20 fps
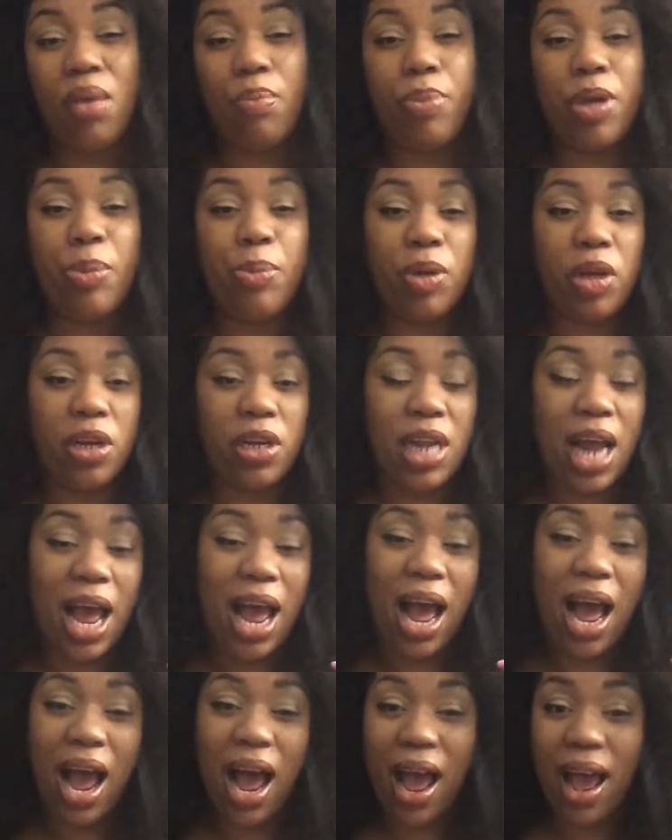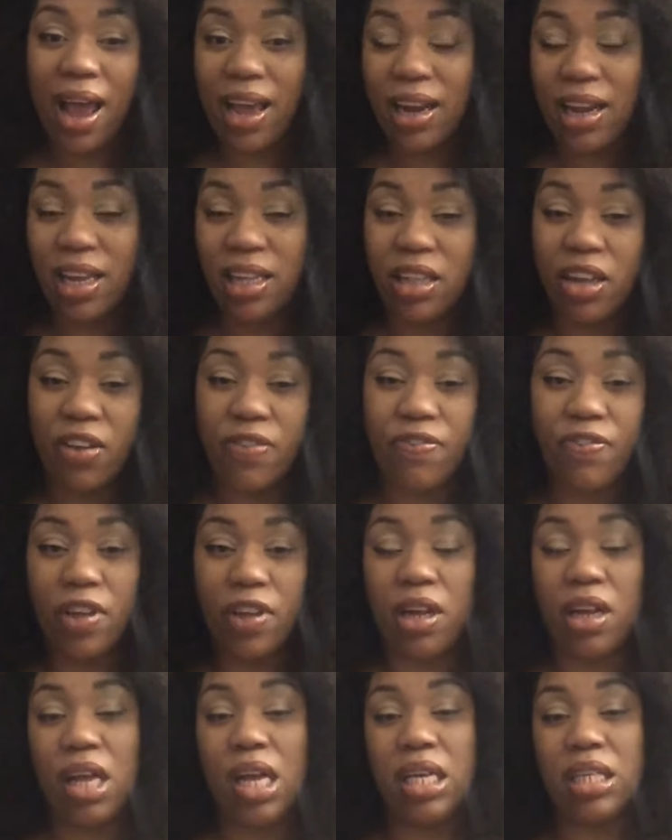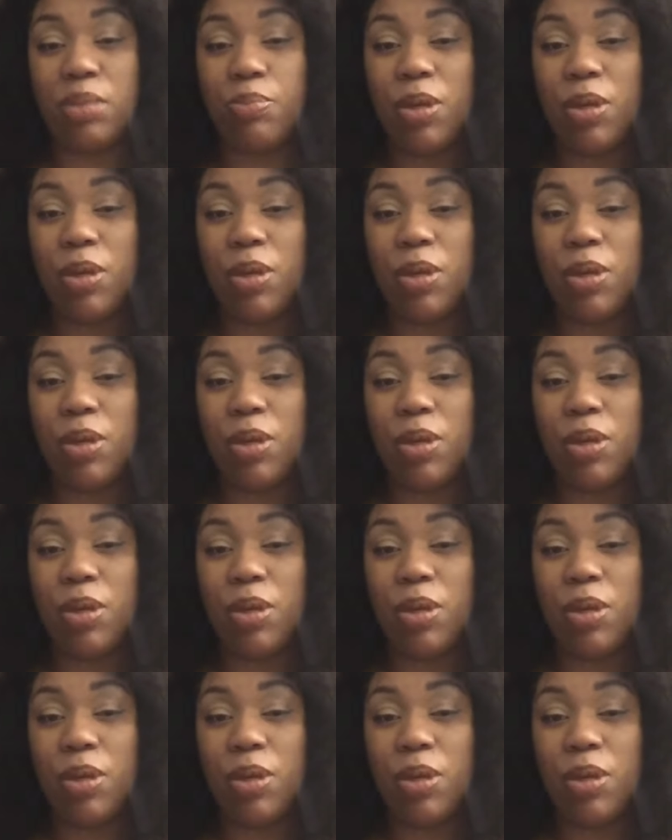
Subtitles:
People are not hiding their feelings.